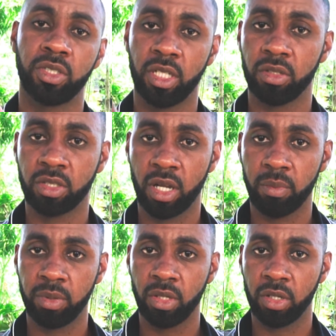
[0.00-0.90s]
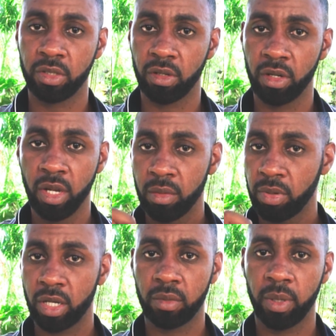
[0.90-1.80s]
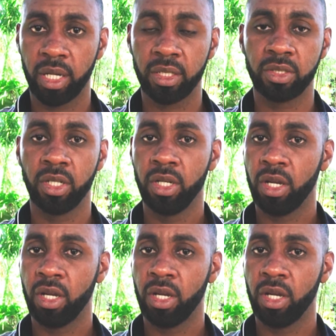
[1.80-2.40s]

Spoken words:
sales copy on your product page.